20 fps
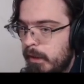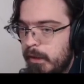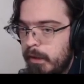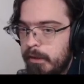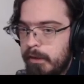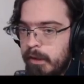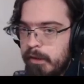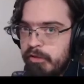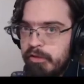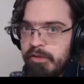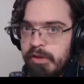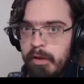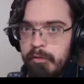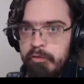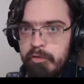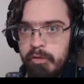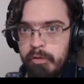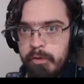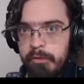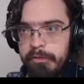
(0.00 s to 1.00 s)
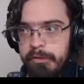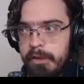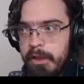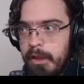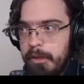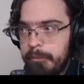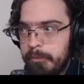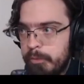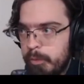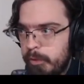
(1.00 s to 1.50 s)
They just have two different
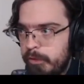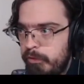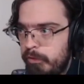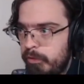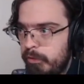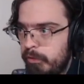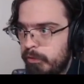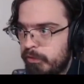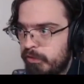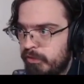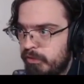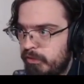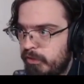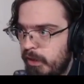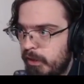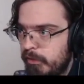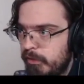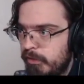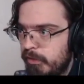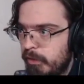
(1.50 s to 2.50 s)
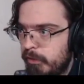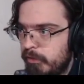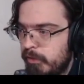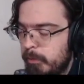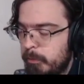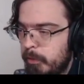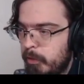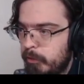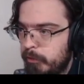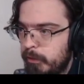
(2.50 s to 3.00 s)
names when you tend to search
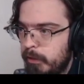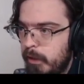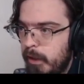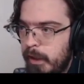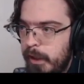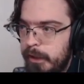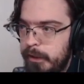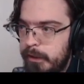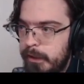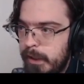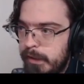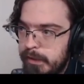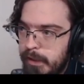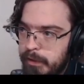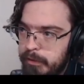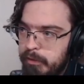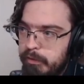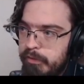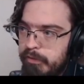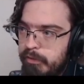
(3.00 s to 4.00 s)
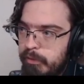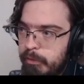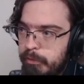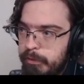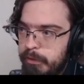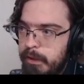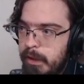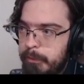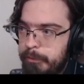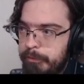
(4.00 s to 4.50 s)
them online. Get that installed
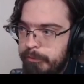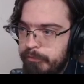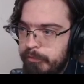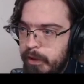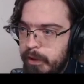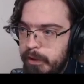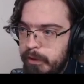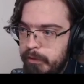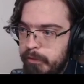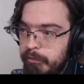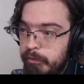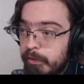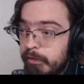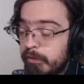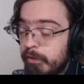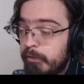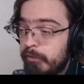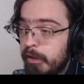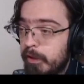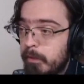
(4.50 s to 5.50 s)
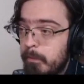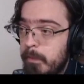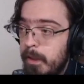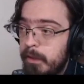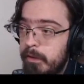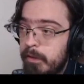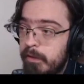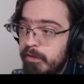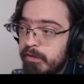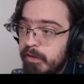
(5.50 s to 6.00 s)
and up and running. The reason I
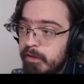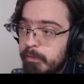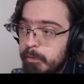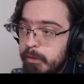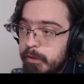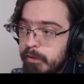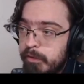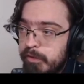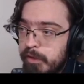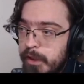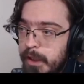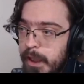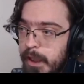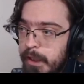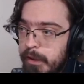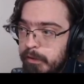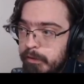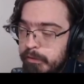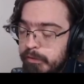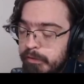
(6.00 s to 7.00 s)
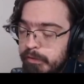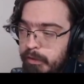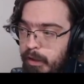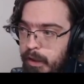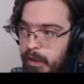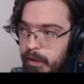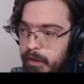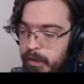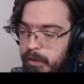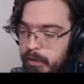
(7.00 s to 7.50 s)
recommend this is because it has
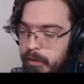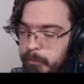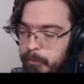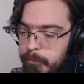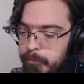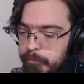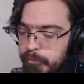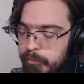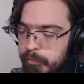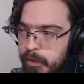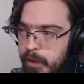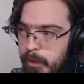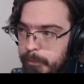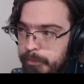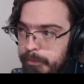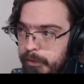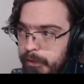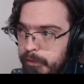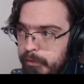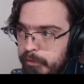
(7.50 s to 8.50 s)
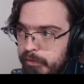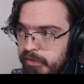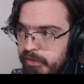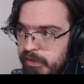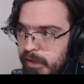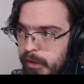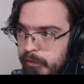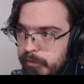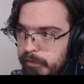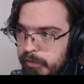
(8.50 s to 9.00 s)
a pretty good
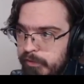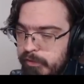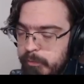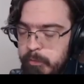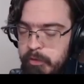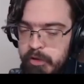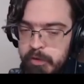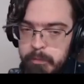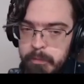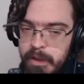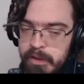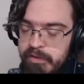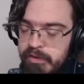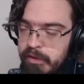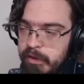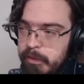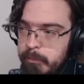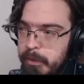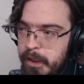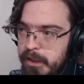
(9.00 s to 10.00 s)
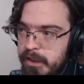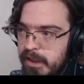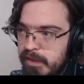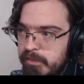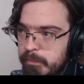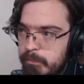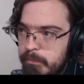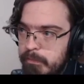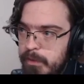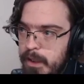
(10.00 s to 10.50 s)
save system. You can basically make
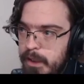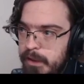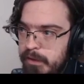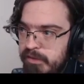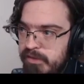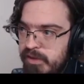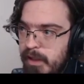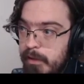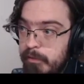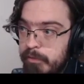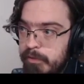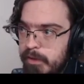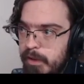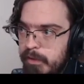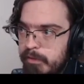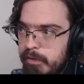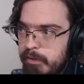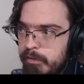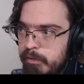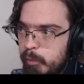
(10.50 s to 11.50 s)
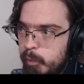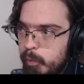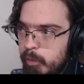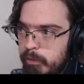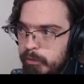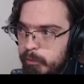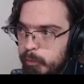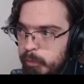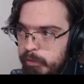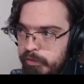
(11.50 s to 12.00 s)
as many save states as you
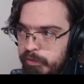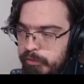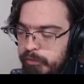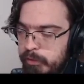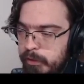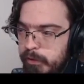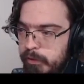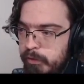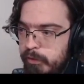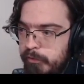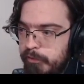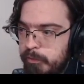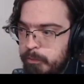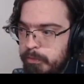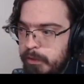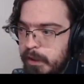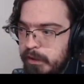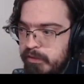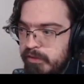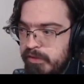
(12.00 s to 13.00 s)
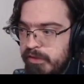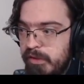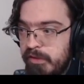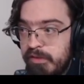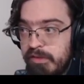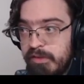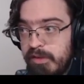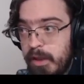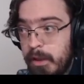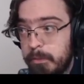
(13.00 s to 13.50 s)
want, which is really good for practicing
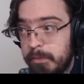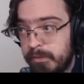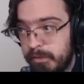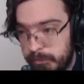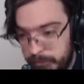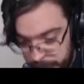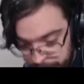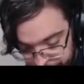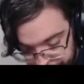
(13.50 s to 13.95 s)
steps